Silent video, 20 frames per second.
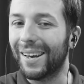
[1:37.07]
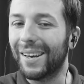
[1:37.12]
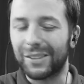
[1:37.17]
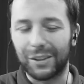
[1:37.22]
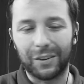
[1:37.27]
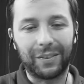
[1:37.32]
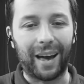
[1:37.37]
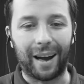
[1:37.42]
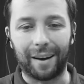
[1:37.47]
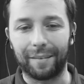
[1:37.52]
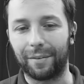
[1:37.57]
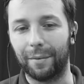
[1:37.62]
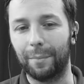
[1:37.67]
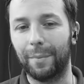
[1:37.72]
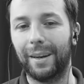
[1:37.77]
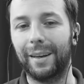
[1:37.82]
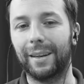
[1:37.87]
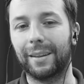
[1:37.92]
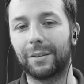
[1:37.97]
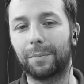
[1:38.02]
So that for
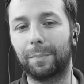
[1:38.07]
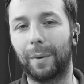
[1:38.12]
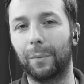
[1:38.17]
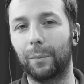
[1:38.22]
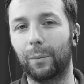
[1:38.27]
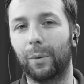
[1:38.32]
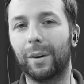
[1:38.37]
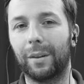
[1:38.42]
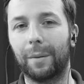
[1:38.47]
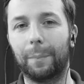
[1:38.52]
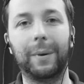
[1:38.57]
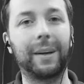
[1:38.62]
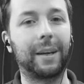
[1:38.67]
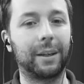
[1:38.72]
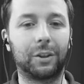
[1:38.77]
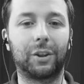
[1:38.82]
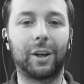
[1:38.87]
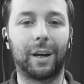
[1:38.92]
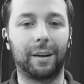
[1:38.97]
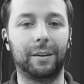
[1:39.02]
me has been one of the
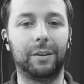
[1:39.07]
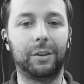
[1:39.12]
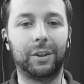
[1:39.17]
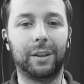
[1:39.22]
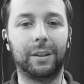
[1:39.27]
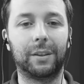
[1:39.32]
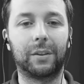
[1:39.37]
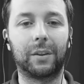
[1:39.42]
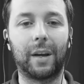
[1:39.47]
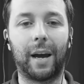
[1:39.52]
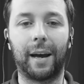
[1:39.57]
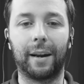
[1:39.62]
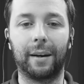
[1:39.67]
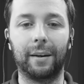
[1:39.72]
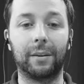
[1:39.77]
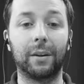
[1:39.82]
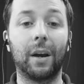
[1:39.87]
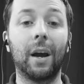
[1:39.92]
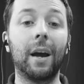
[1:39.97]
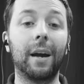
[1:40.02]
biggest challenges.
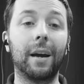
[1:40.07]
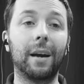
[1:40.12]
And